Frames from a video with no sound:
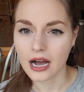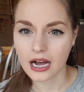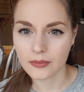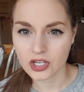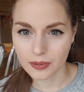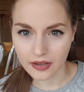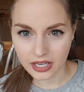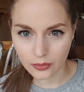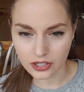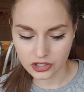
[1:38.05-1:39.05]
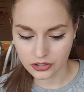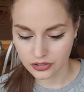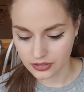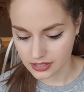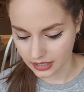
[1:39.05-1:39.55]
You could probably get one or two
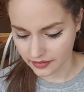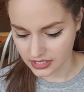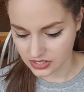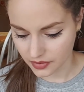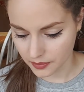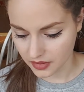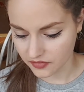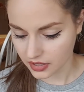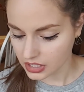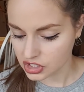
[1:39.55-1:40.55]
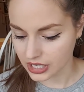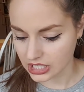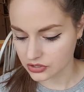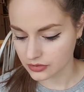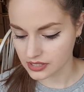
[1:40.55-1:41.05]
uses out of this from the Village
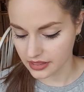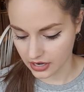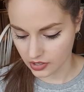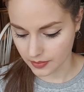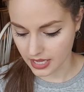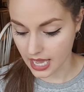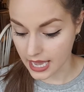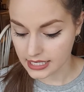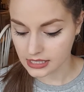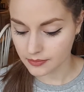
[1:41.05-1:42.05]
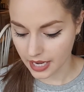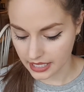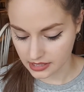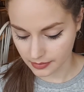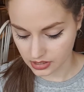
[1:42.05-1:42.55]
Naturals Therapy, aches and
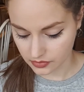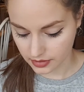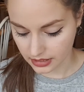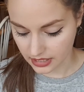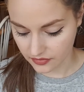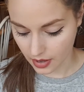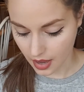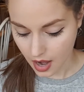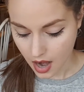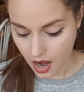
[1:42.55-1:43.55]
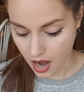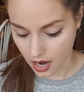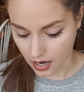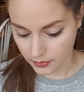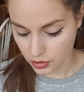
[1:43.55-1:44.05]
pains, muscle relief,
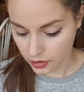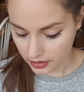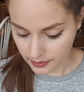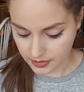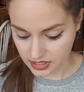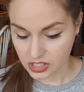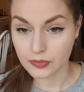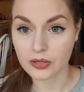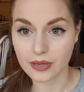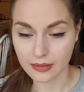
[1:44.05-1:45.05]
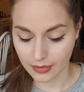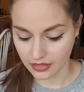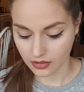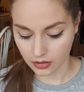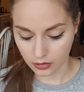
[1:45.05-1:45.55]
eucalyptus, spearmint,
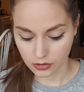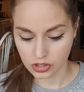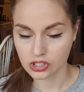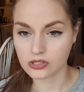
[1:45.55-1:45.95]
menthol,